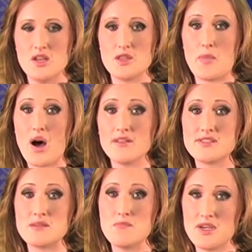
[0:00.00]
The
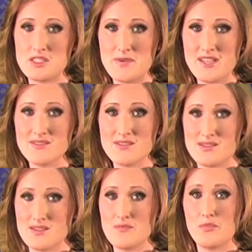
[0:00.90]
policy must be
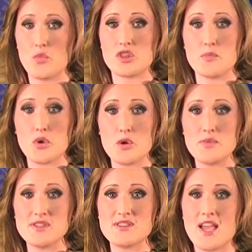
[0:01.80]
consistent with the
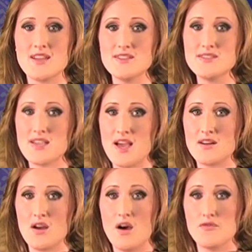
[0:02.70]
purpose and
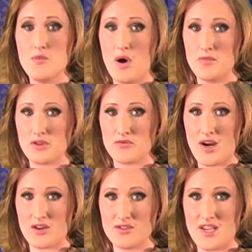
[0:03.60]
intent of the Public
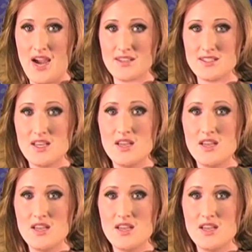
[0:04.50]
Records Act,